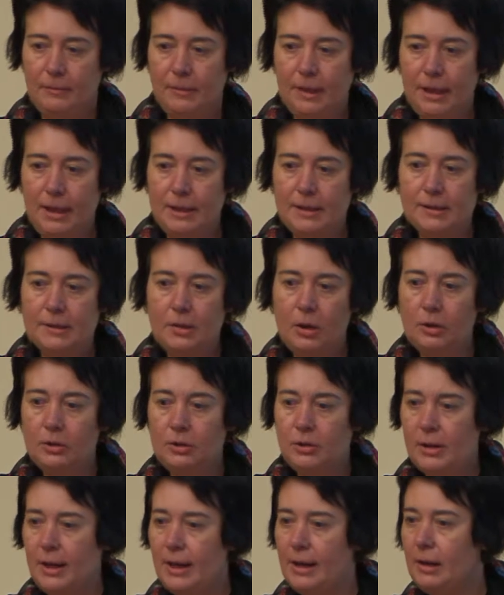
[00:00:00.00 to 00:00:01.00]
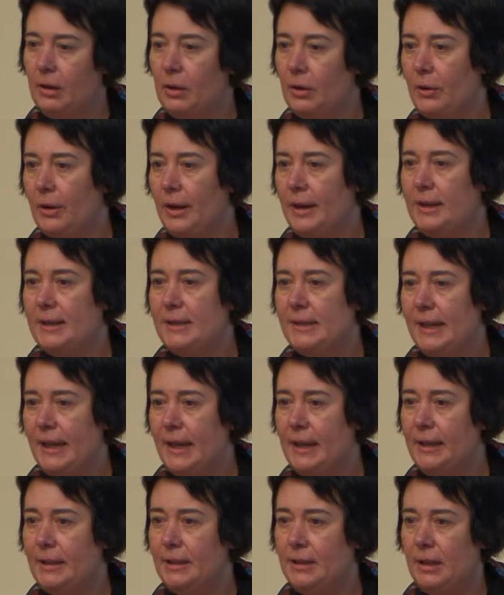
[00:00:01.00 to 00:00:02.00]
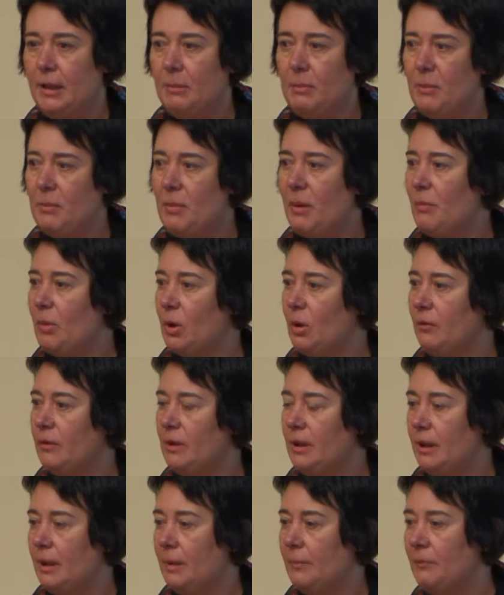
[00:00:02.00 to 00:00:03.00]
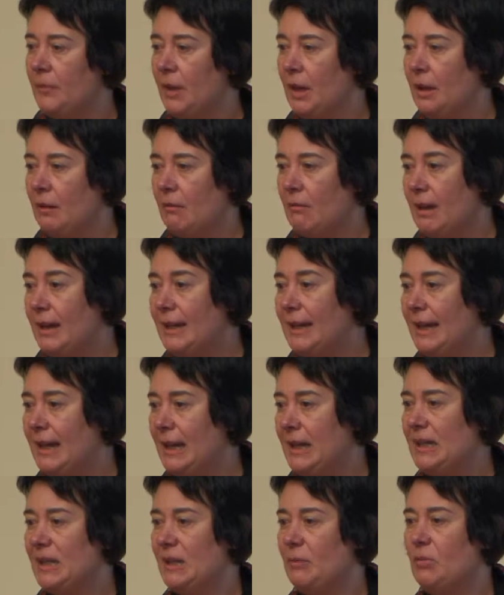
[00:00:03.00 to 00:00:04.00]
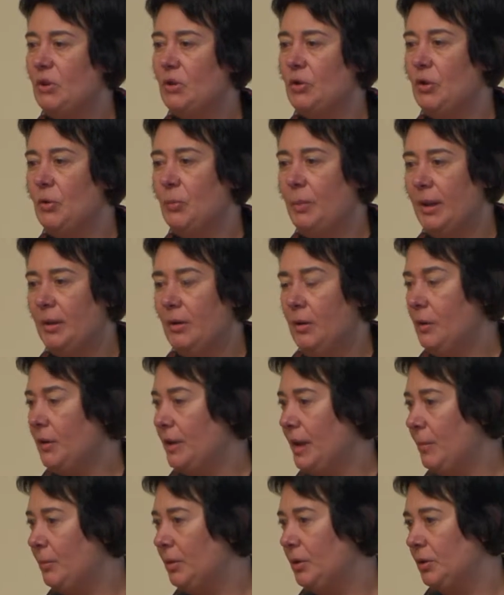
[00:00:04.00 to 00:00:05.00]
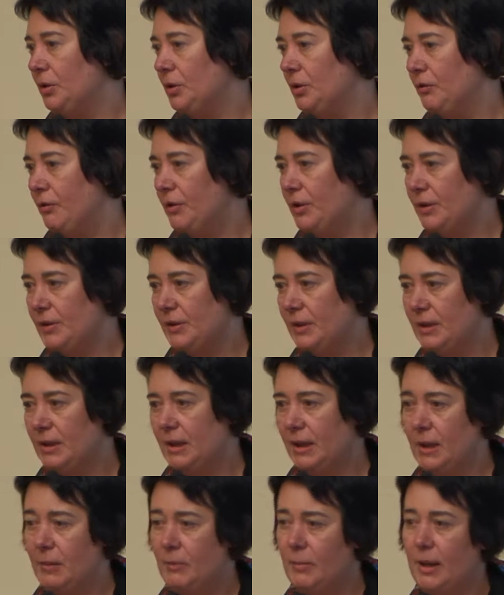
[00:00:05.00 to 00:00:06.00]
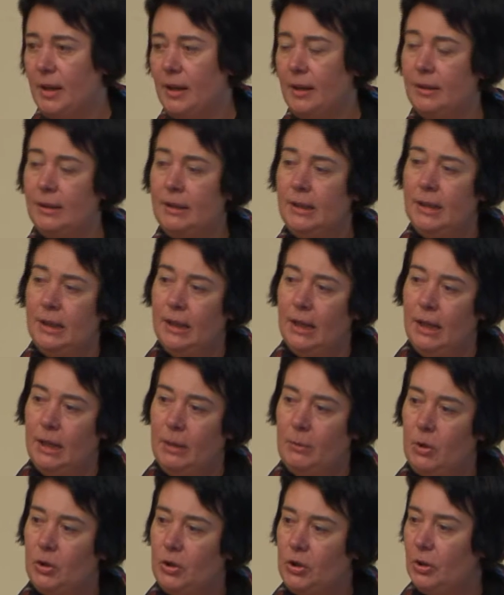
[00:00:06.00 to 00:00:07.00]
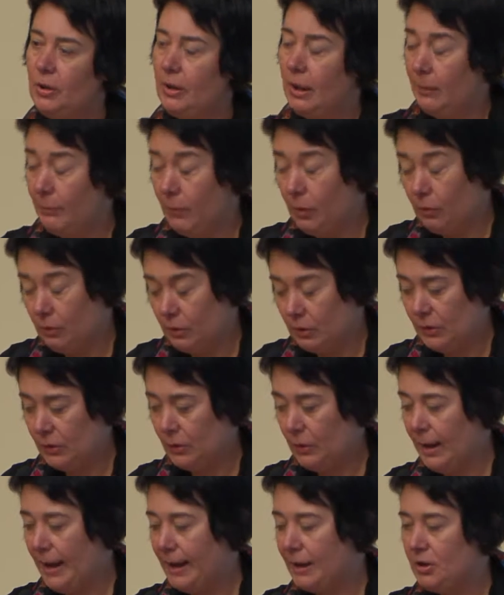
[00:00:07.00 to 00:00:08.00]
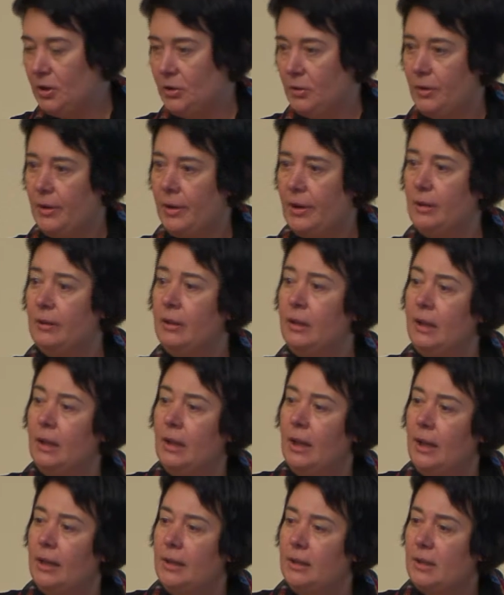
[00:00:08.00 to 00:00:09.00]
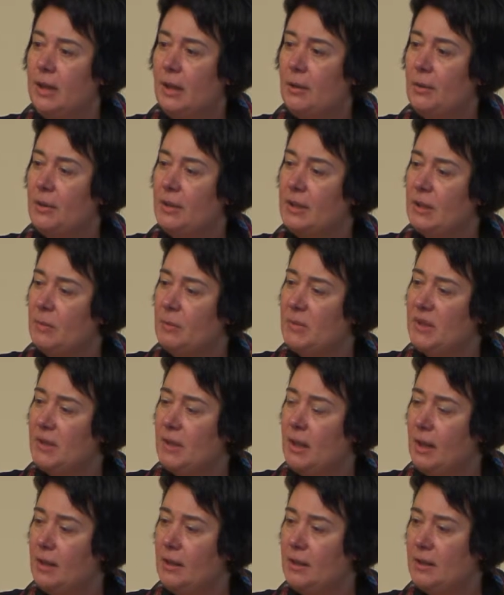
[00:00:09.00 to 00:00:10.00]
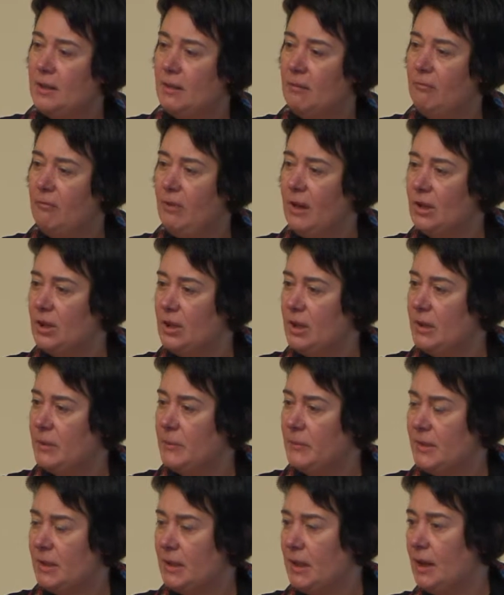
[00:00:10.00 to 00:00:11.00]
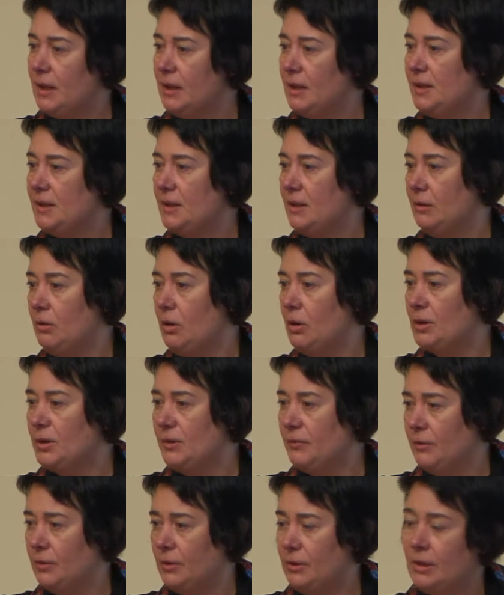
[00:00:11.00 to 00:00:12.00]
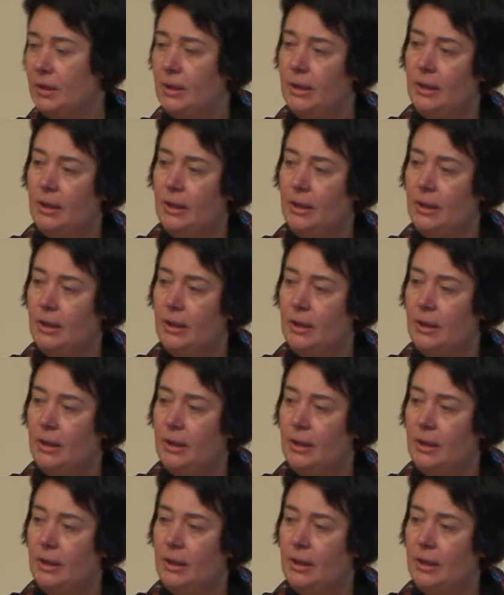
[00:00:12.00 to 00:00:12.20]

as Dr. Engel already said, I'm a member of the Radicalism Group at Northampton University, but I'm also a lecturer in terrorism studies and fascism studies at Oxford.